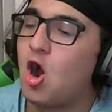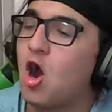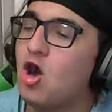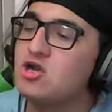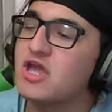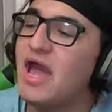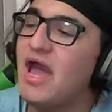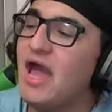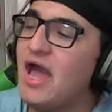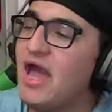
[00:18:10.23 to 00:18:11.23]

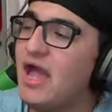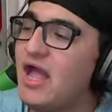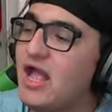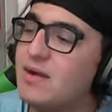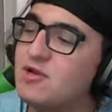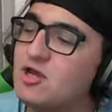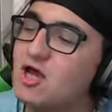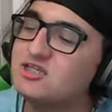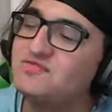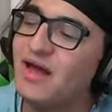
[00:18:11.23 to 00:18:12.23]
Okay, I'm gonna go
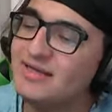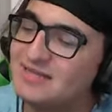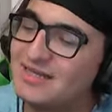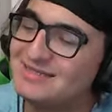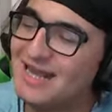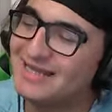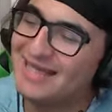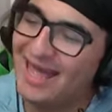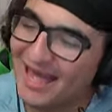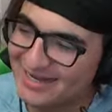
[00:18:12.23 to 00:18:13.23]
as fast as I
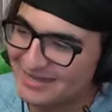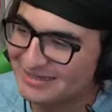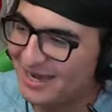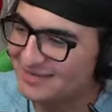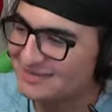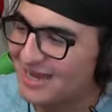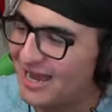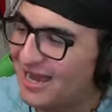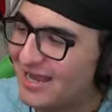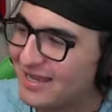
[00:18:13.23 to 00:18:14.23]
can and not
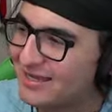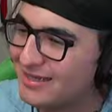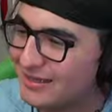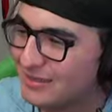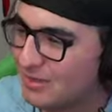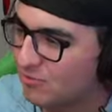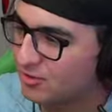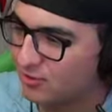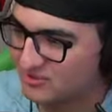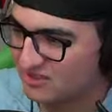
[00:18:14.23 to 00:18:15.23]
die.
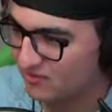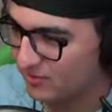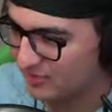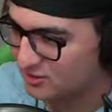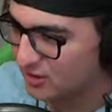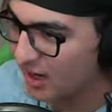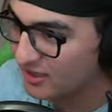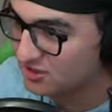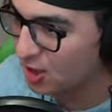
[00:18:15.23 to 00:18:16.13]
Parkour's never been my strong suit.